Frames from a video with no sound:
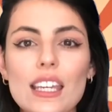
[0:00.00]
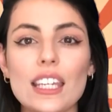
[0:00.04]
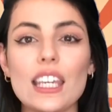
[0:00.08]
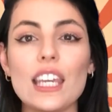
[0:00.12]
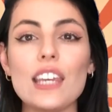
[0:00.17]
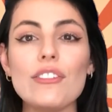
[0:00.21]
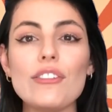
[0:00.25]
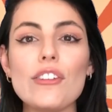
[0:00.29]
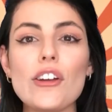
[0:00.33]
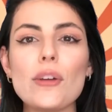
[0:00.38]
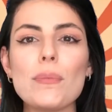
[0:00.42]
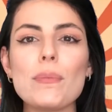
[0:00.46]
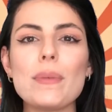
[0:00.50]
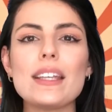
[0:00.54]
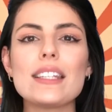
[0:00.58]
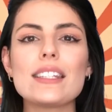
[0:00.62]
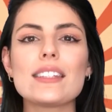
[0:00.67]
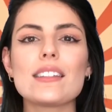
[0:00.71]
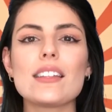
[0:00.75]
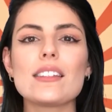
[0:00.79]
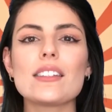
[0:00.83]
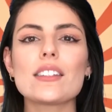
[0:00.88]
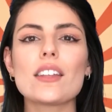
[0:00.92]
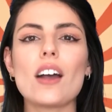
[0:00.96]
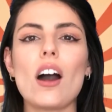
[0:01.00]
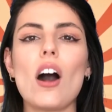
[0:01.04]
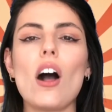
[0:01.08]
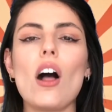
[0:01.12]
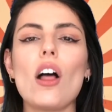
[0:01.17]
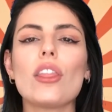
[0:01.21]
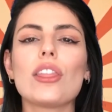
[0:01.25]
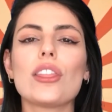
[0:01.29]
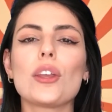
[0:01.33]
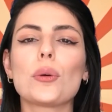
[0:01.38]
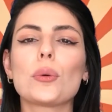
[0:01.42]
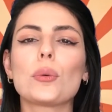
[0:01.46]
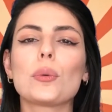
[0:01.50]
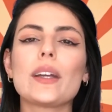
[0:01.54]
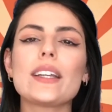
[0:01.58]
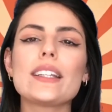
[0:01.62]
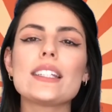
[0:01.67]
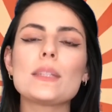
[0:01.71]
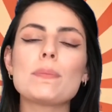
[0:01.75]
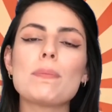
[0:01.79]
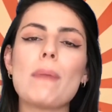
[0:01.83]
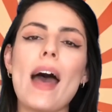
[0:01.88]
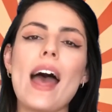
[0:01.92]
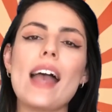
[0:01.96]
Give your business call the
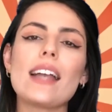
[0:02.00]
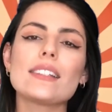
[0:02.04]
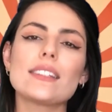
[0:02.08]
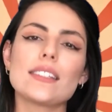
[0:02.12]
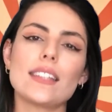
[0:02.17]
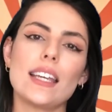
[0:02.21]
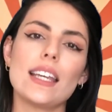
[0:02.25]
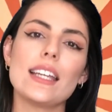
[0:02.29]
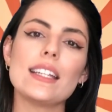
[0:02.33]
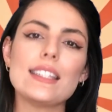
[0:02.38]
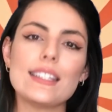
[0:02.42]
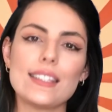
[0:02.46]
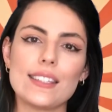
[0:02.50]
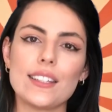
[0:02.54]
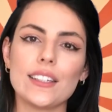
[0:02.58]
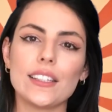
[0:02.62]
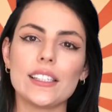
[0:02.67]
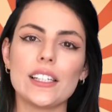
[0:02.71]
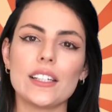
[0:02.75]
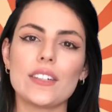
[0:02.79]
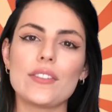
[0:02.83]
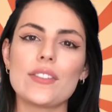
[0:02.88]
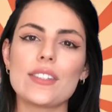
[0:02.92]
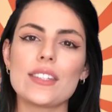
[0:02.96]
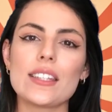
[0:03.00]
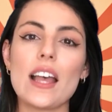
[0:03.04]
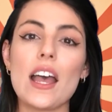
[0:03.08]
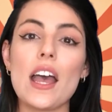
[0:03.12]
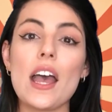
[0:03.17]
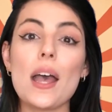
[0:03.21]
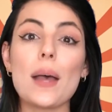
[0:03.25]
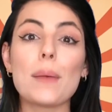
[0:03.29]
respect it deserves